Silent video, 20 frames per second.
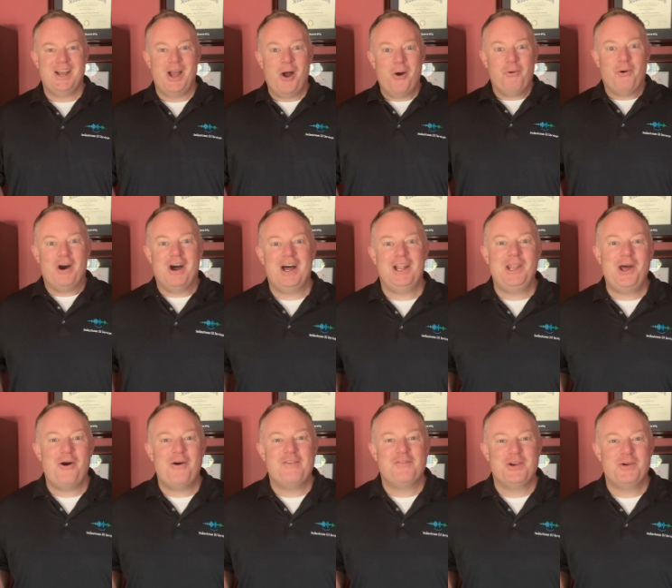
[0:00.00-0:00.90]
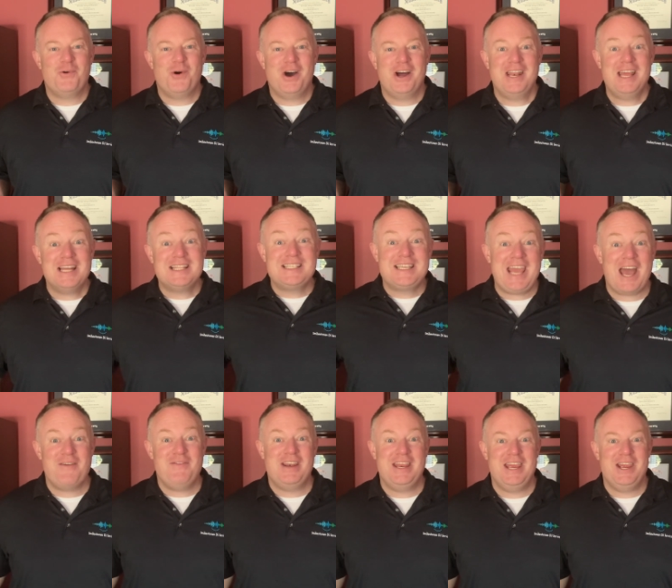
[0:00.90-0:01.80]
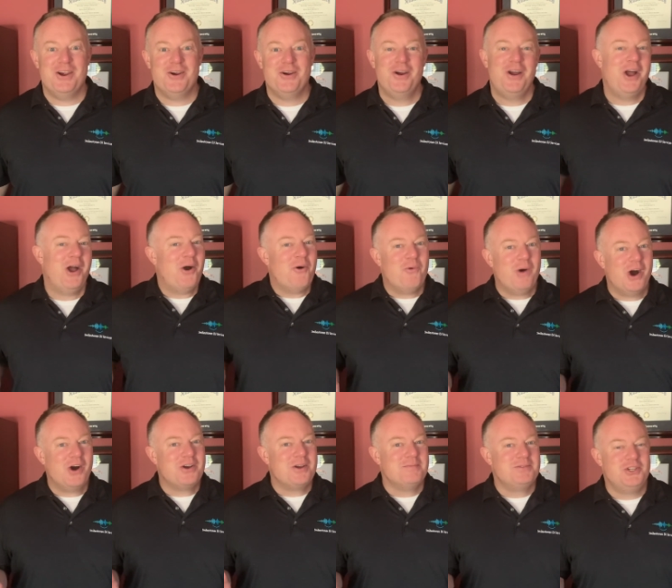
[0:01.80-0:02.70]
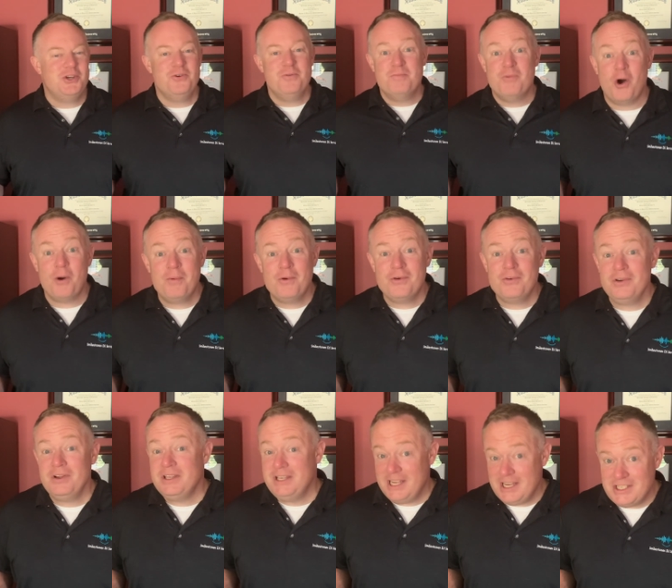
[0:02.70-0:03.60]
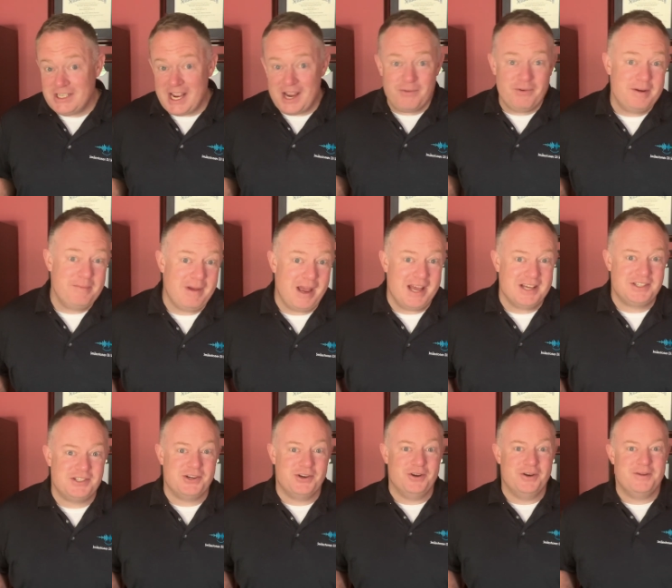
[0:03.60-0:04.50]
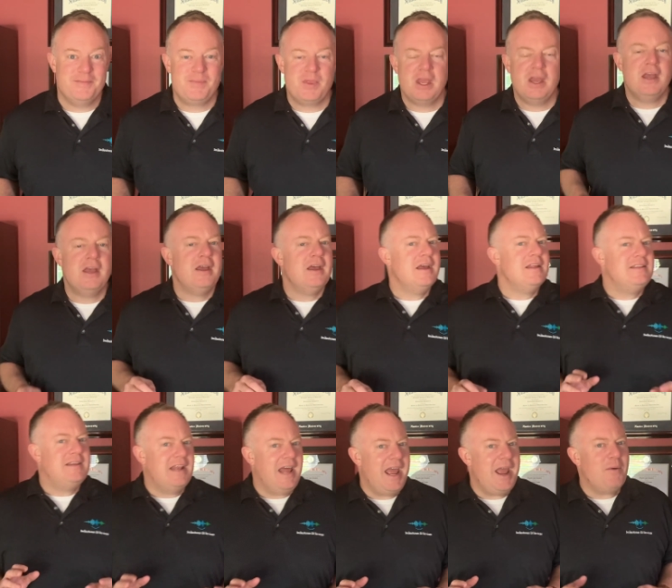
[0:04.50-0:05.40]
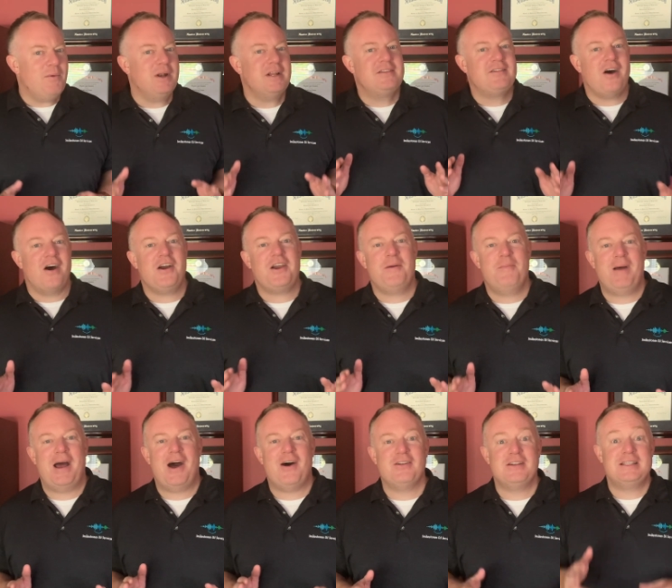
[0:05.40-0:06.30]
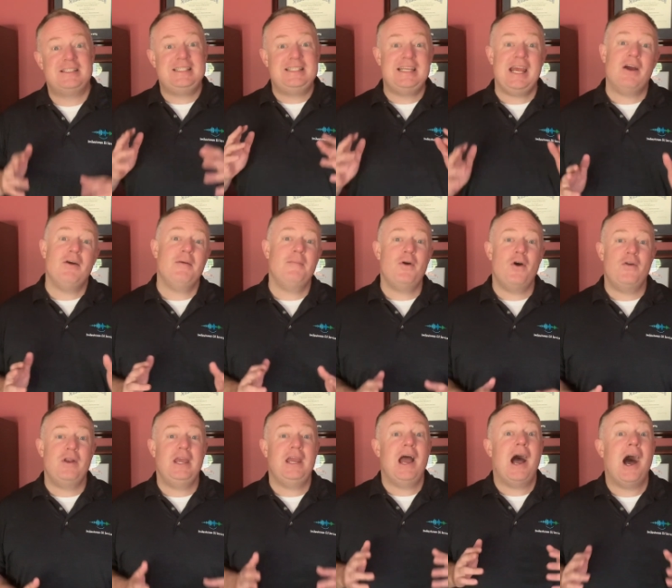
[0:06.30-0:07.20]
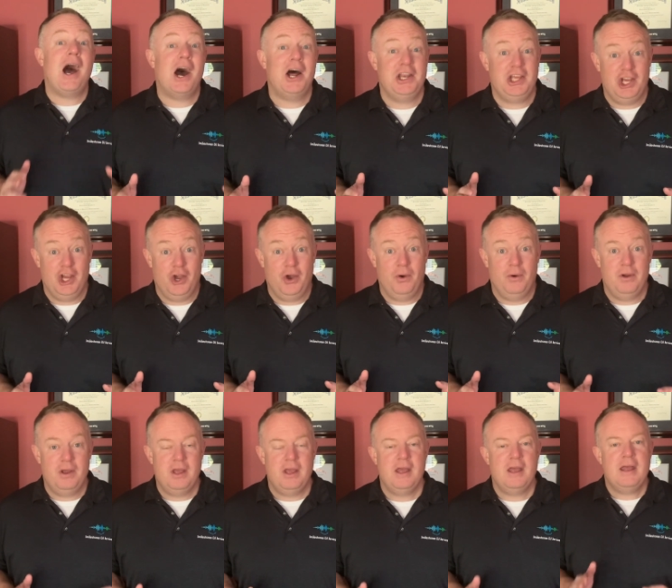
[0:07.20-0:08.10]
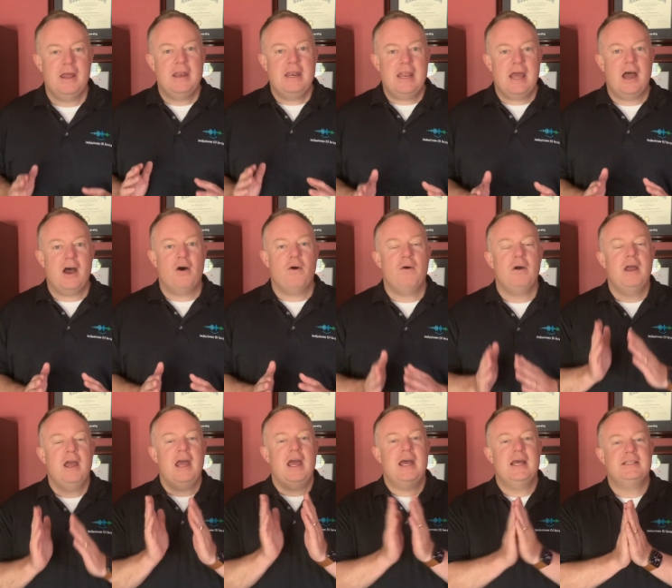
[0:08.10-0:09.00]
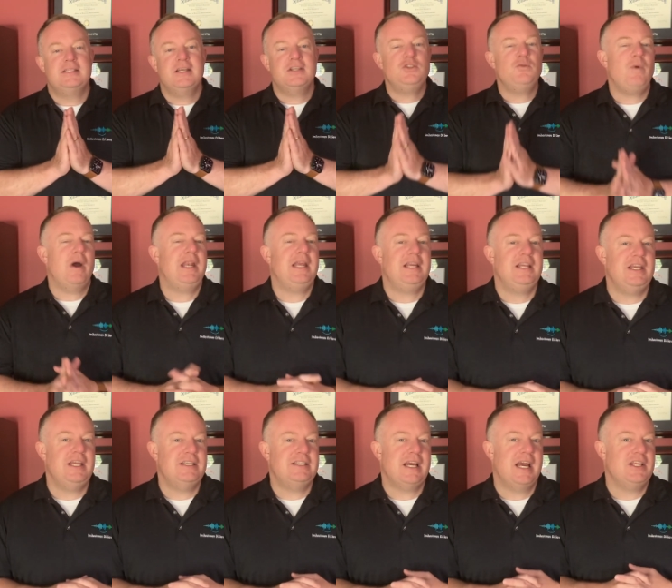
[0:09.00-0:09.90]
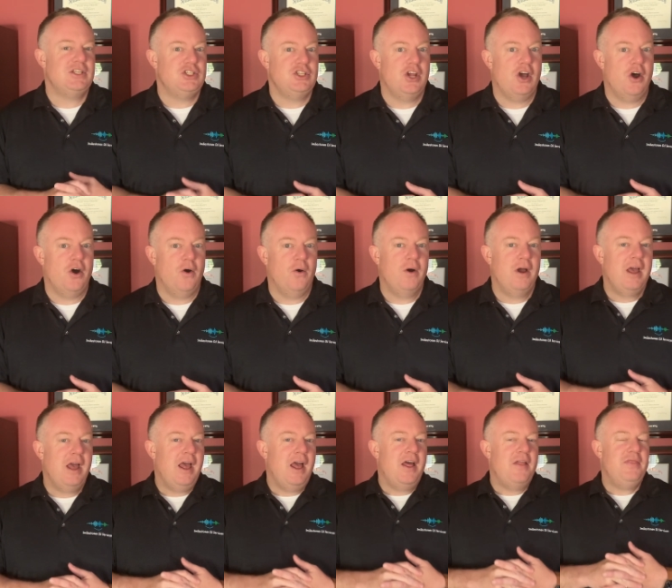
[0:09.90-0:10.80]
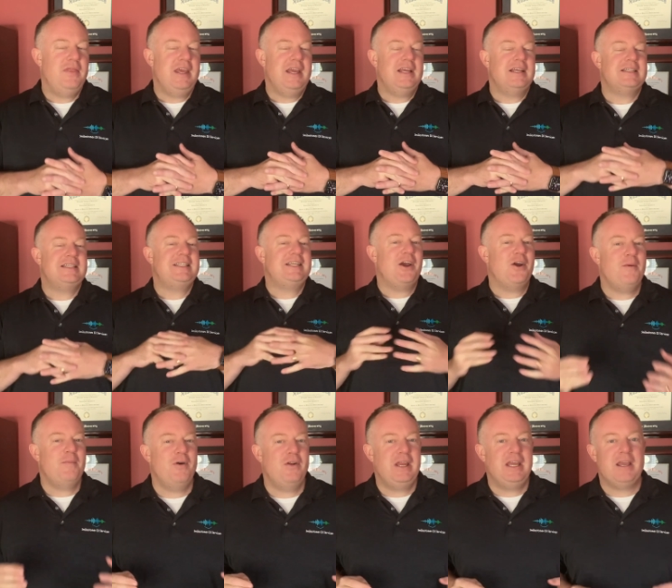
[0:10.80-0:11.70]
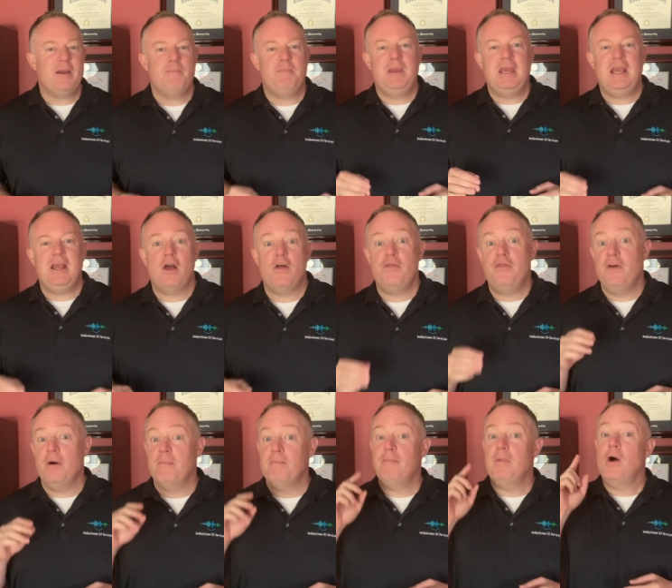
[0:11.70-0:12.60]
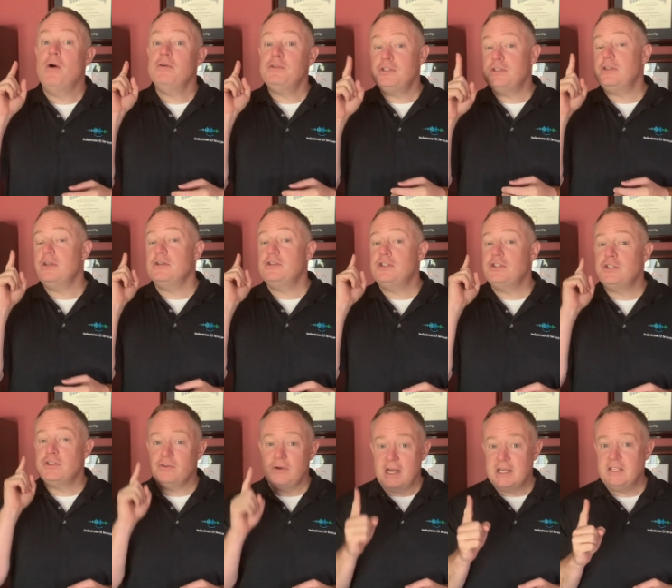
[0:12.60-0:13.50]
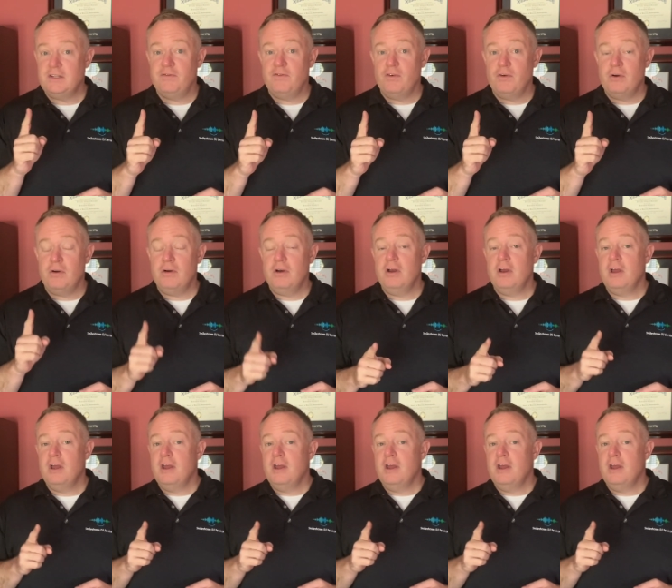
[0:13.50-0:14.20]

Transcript: Well, hello everyone, it's Kevin here. Welcome to Mobile DJ Remastered. Today I want to talk about ceremony audio. Now, as us wedding DJs know, the ceremony can be the most stressful